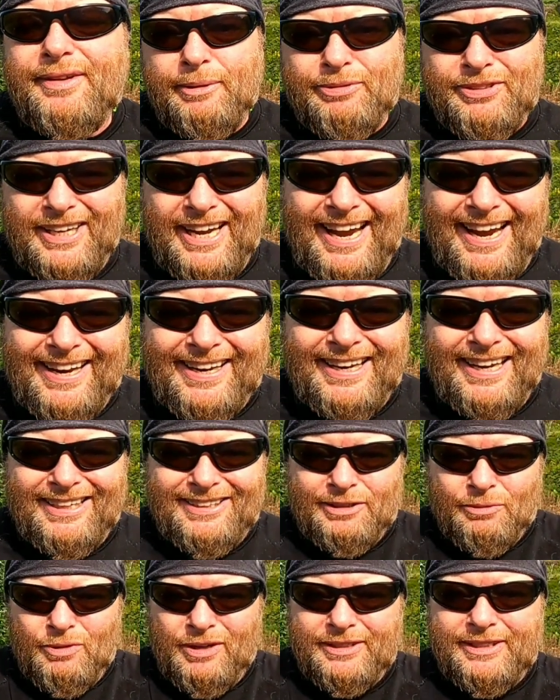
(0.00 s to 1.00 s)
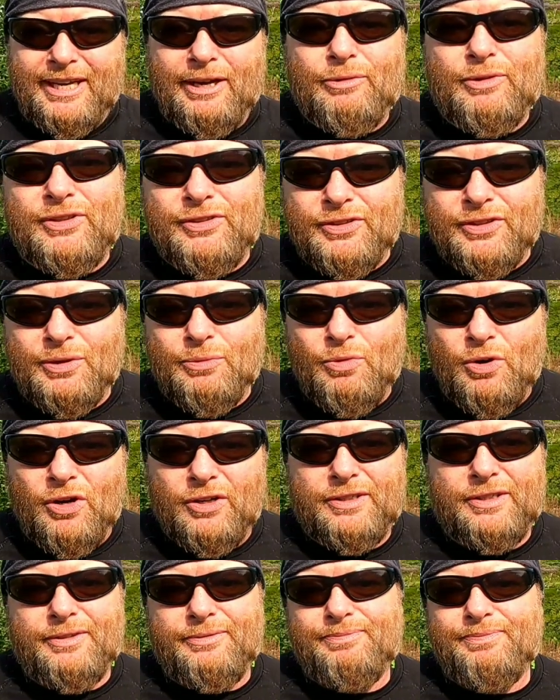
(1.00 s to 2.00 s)
It was a headland that went out into the
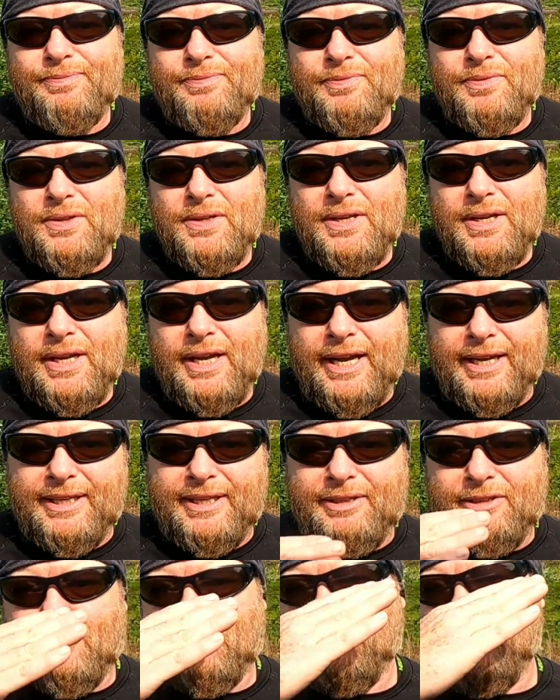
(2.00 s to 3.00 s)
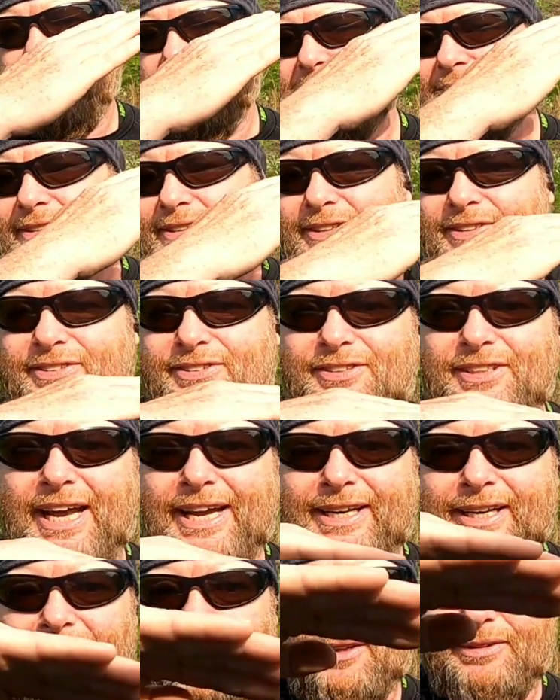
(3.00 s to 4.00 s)
water, and it created a
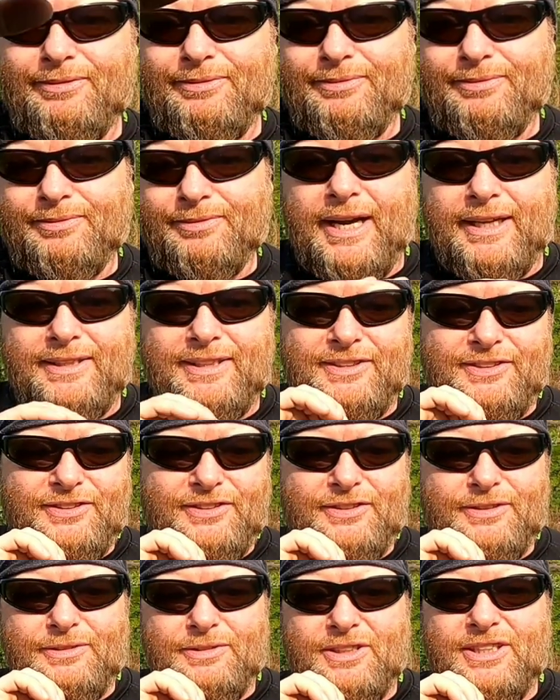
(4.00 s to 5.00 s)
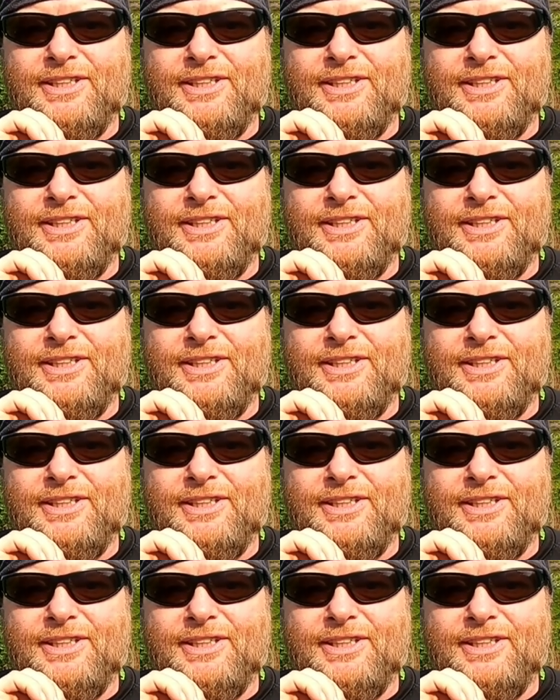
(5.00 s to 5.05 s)
saddle. And this